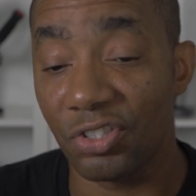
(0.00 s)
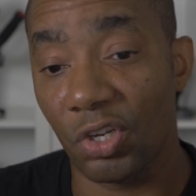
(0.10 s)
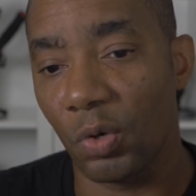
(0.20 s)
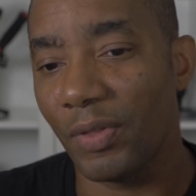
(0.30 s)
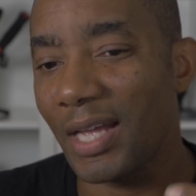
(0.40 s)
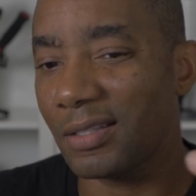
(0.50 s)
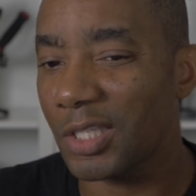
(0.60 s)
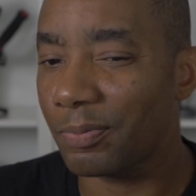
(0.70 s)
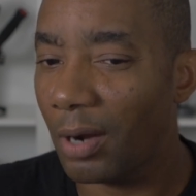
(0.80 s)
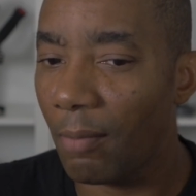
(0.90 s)
So that, that's
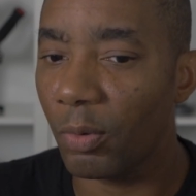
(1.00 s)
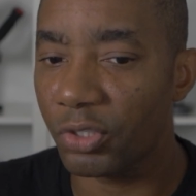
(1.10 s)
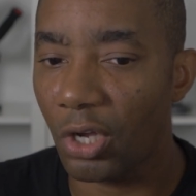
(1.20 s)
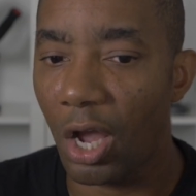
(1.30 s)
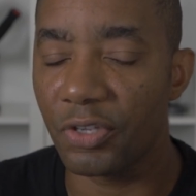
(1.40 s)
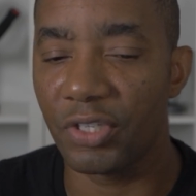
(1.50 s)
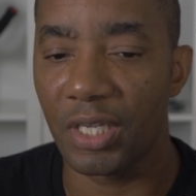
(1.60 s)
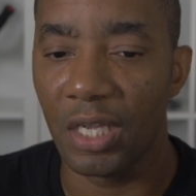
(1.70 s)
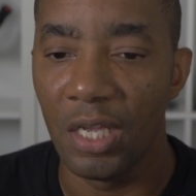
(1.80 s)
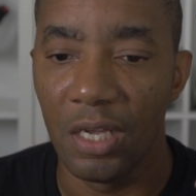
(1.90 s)
probably what's
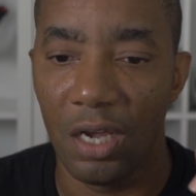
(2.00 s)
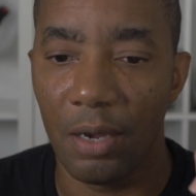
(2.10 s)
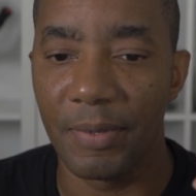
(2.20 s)
causing um,